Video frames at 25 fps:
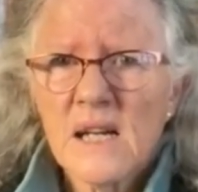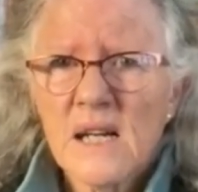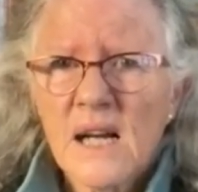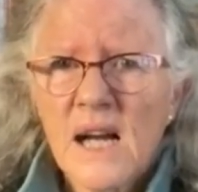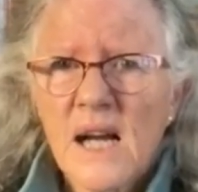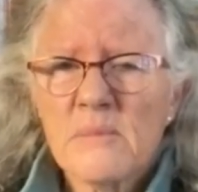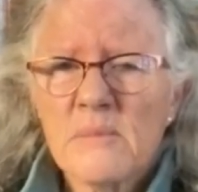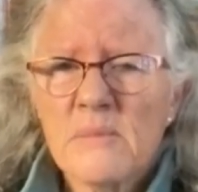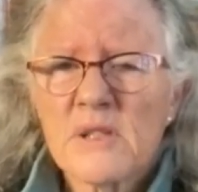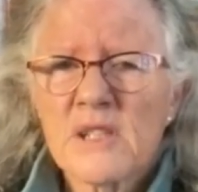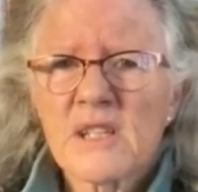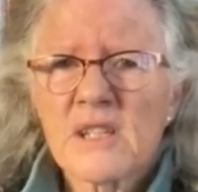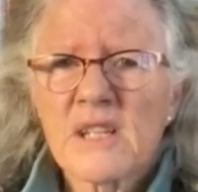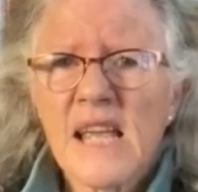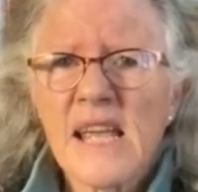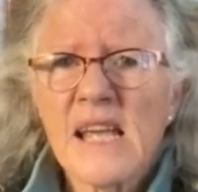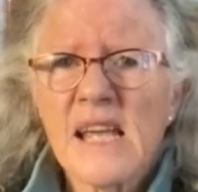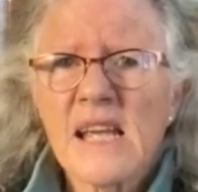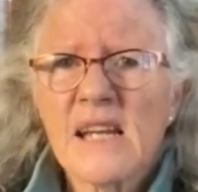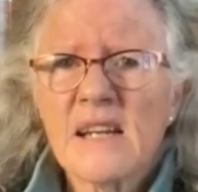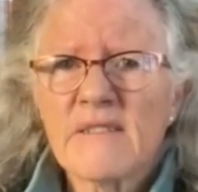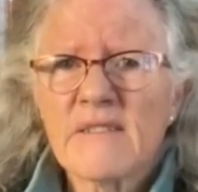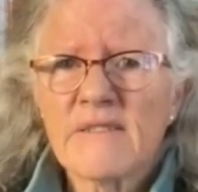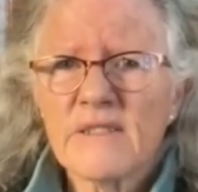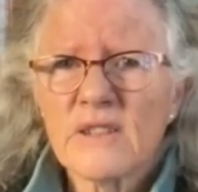I'm
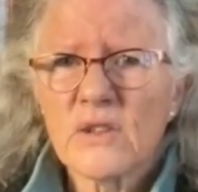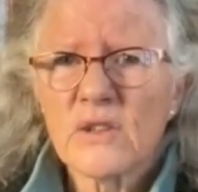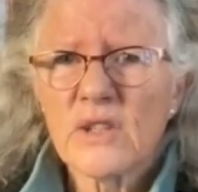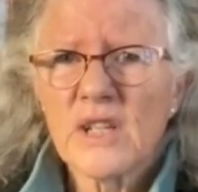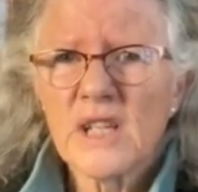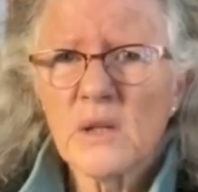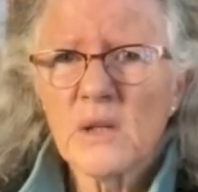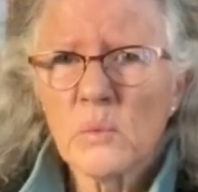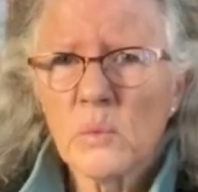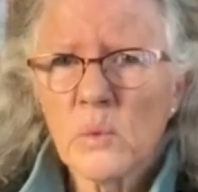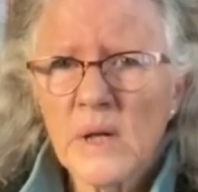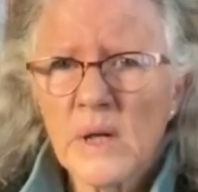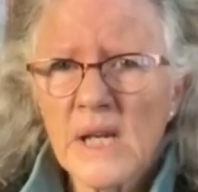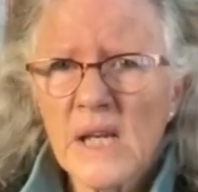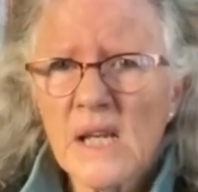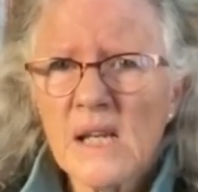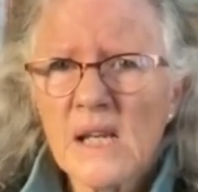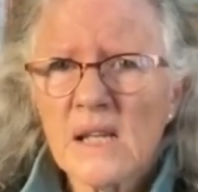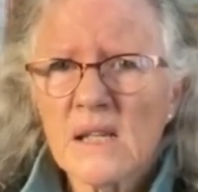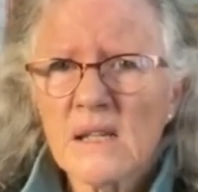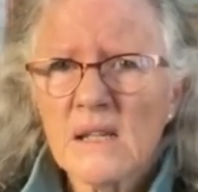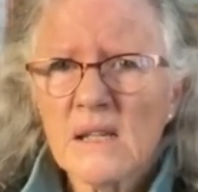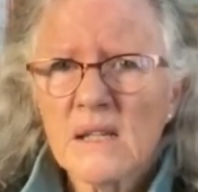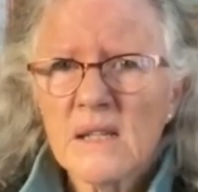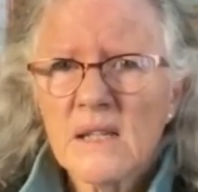scared of looking weak
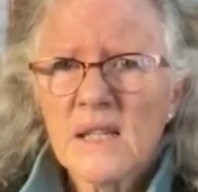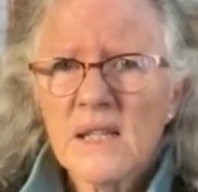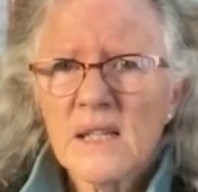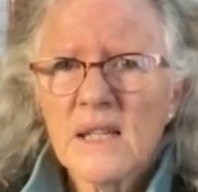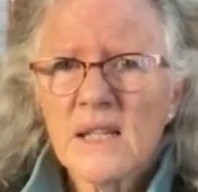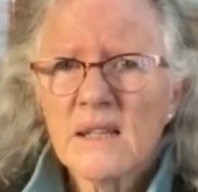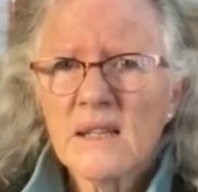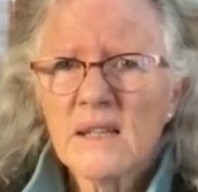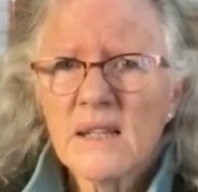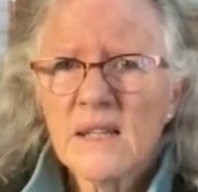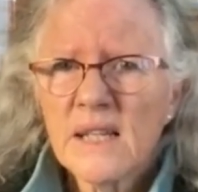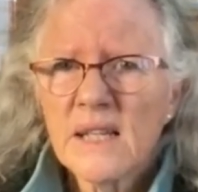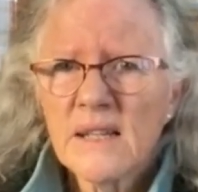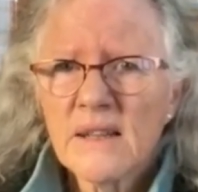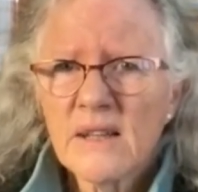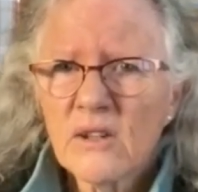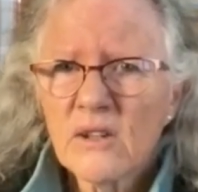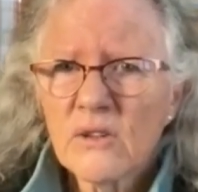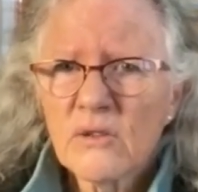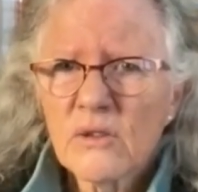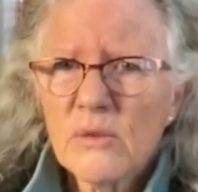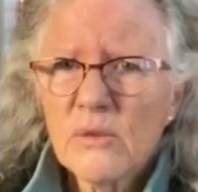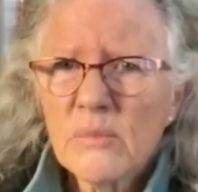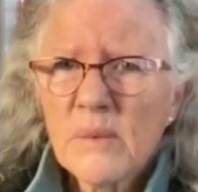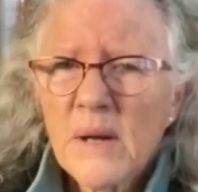in the
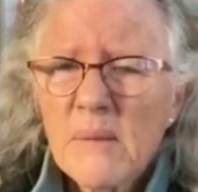group.